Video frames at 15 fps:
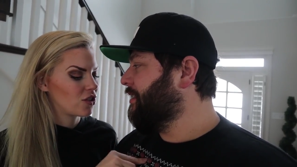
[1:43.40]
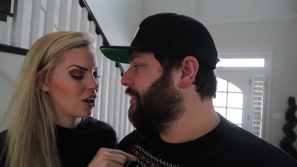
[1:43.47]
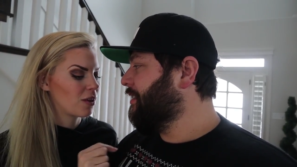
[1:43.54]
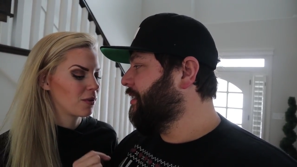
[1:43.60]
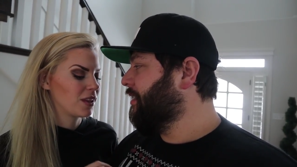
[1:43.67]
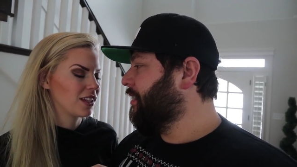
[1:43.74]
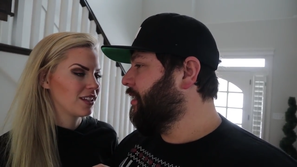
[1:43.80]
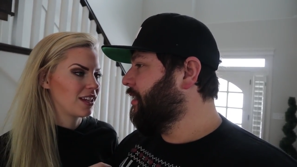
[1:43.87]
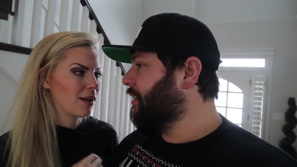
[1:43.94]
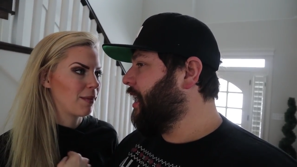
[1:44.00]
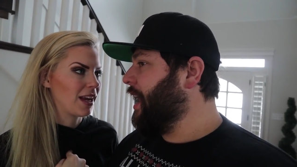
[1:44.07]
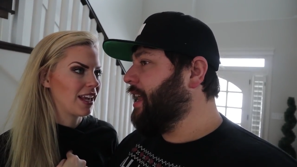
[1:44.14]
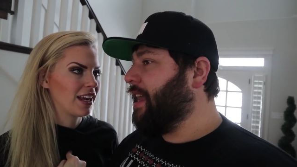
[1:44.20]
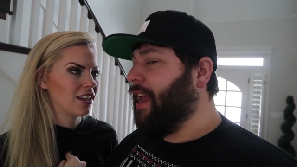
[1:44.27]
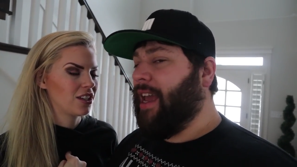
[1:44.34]
Speaker 1: strong one this
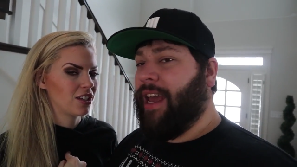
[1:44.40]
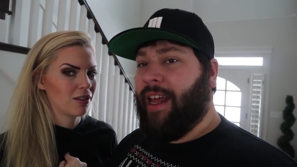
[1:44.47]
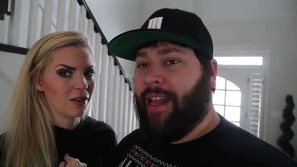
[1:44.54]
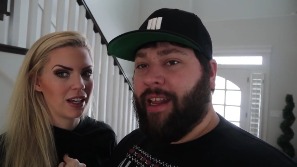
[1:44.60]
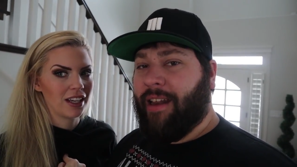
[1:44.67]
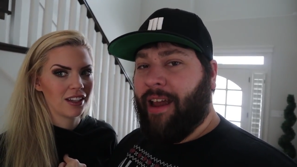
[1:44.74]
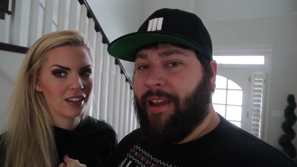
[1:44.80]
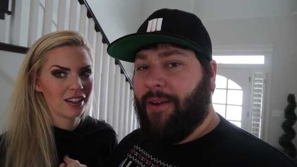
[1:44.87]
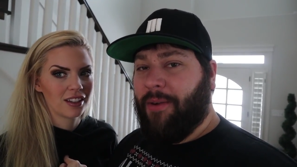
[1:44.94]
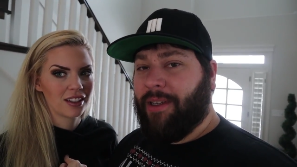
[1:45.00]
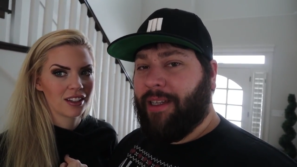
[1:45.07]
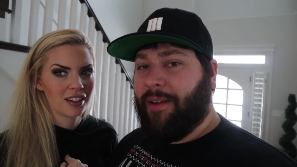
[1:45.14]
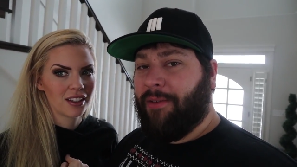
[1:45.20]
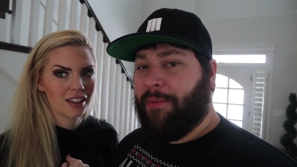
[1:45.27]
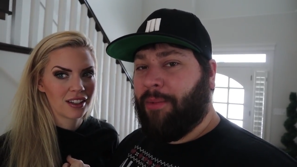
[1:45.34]
time. I, I can't. can't
Speaker 2: I
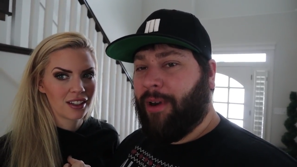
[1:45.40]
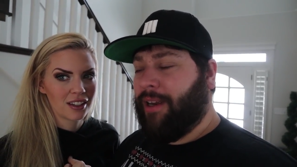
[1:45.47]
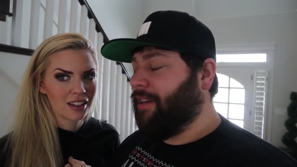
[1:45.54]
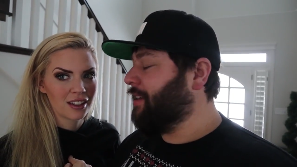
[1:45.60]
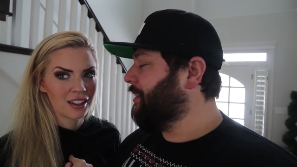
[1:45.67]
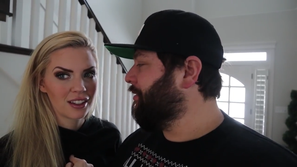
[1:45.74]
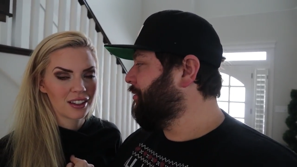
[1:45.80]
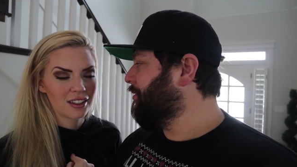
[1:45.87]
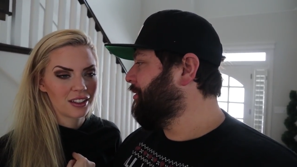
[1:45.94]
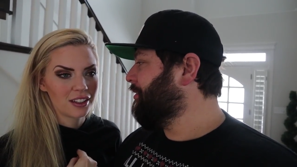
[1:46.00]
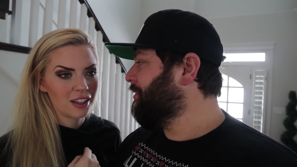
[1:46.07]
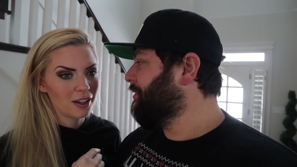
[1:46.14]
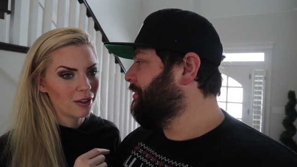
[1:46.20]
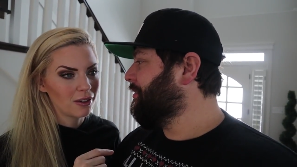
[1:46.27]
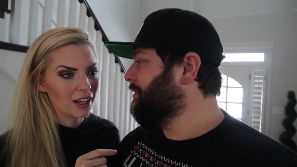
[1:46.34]
always have a breakdown.
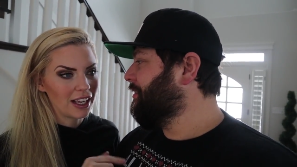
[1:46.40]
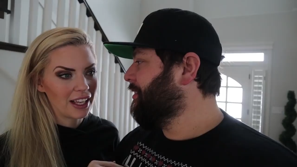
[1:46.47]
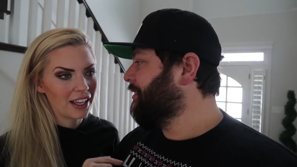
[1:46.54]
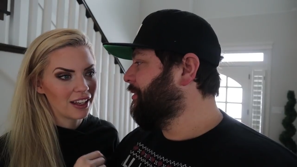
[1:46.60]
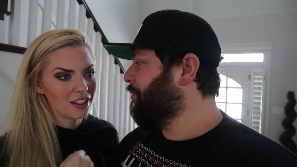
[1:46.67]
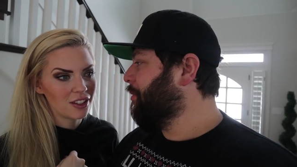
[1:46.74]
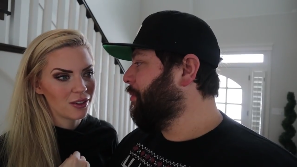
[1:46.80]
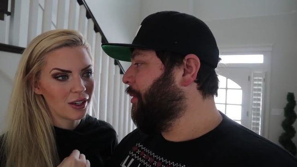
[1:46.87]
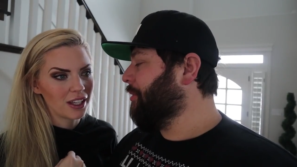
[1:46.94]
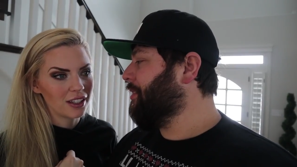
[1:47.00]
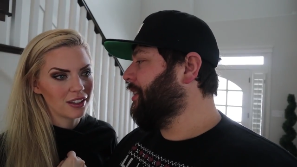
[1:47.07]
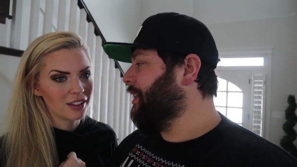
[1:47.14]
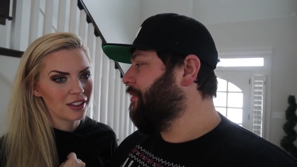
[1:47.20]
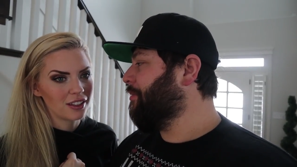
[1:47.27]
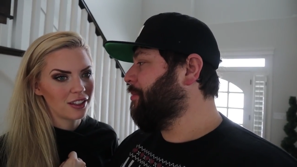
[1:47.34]
Speaker 1: No, I can't. We're
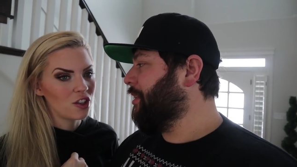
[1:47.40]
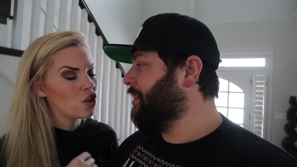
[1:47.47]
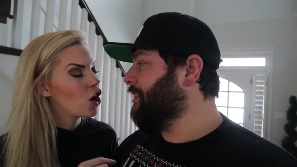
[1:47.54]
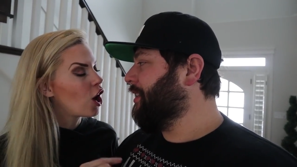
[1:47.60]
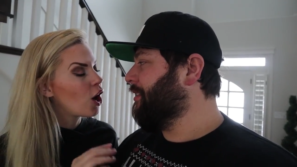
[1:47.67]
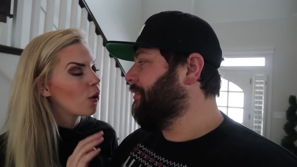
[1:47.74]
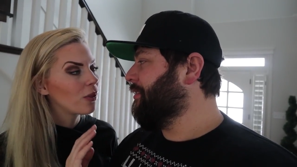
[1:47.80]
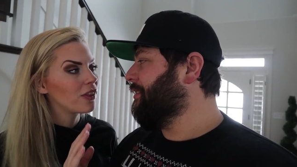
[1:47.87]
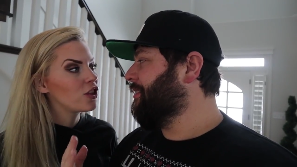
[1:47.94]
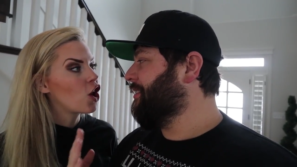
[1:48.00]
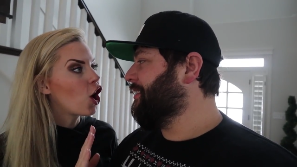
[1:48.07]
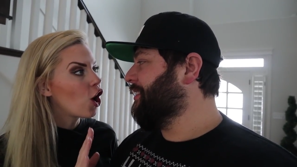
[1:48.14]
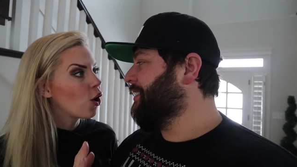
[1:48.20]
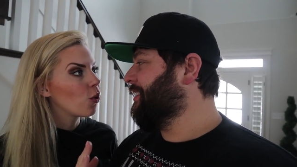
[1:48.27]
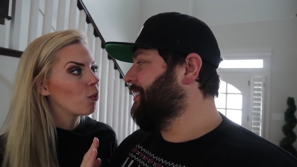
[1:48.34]
both gonna have a breakdown. No,
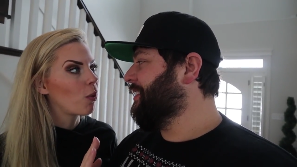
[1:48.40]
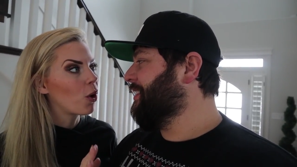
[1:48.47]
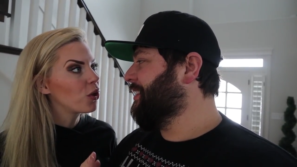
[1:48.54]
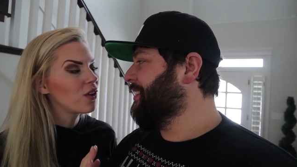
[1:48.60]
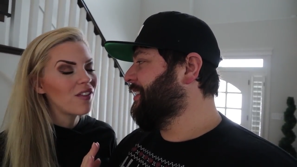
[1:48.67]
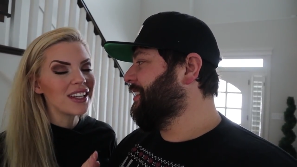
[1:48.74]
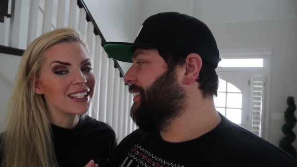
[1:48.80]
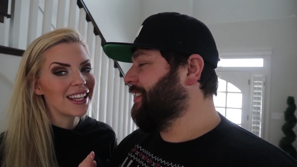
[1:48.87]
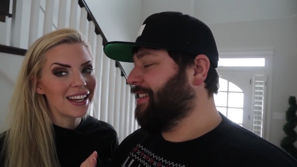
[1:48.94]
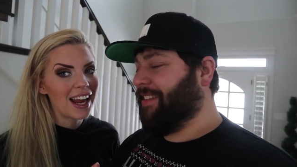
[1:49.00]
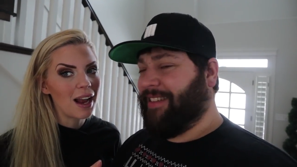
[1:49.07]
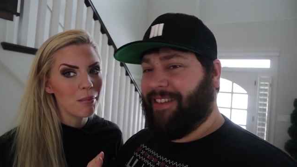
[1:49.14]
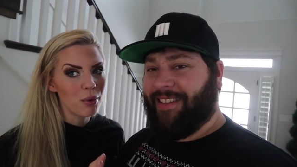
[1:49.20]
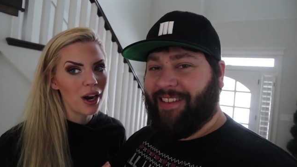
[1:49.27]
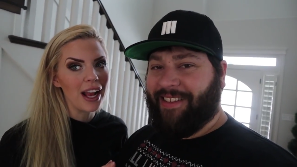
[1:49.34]
no, both of us
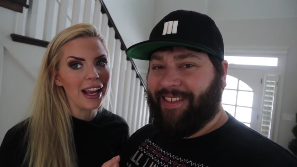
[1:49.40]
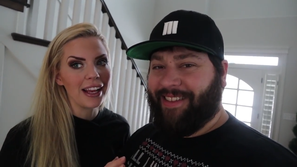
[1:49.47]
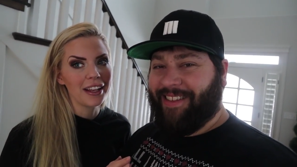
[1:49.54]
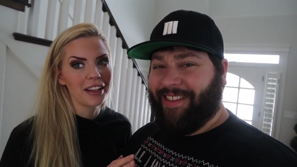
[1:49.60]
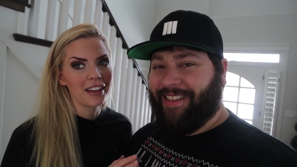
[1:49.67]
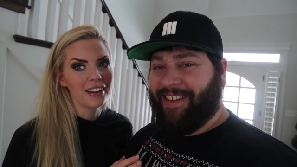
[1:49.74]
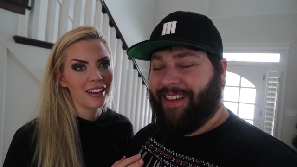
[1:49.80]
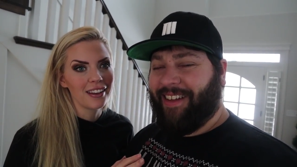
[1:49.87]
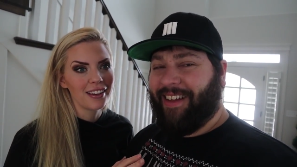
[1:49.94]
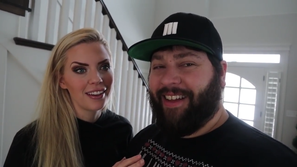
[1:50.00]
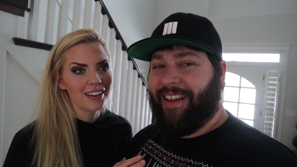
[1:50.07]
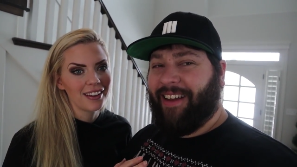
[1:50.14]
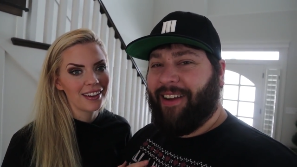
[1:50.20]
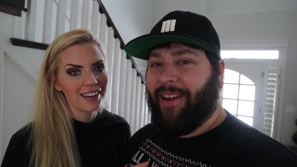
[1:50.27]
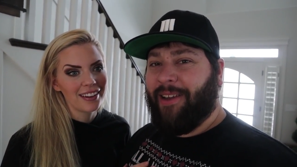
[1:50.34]
cannot break.
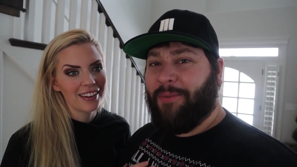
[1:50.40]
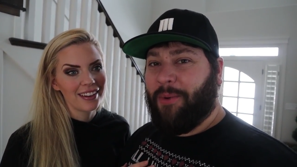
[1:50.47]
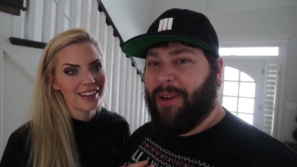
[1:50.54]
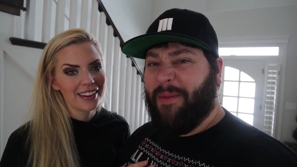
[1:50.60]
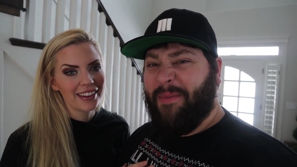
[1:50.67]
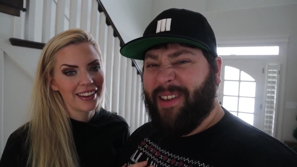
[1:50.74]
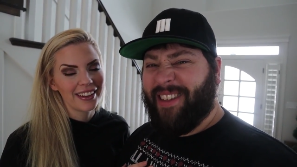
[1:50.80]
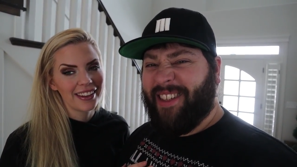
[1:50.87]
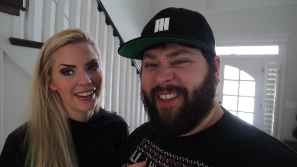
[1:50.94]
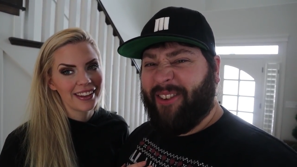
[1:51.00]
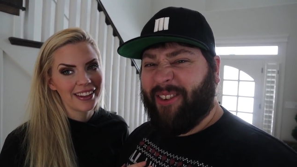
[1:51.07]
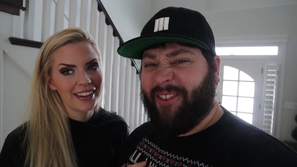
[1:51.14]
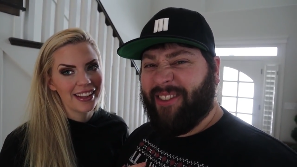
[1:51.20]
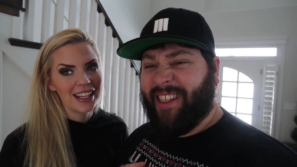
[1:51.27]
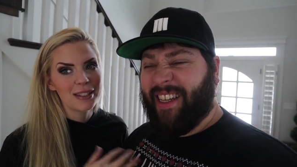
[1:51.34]
Speaker 2: Guys, we're gonna miss
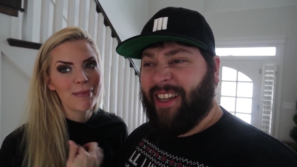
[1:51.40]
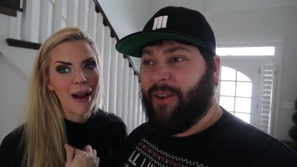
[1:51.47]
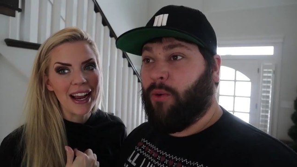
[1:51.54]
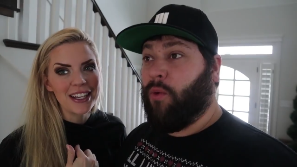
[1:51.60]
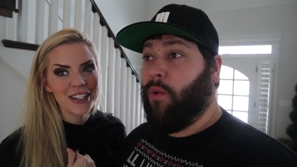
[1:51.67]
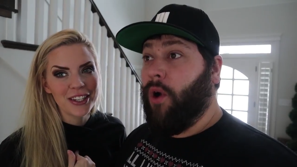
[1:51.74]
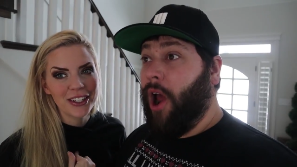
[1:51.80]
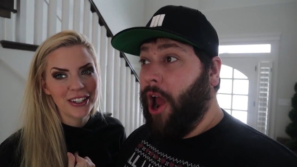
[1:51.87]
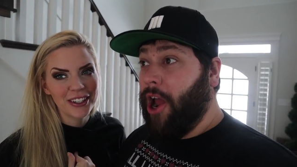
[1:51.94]
the girls. It's
Speaker 1: like my turn,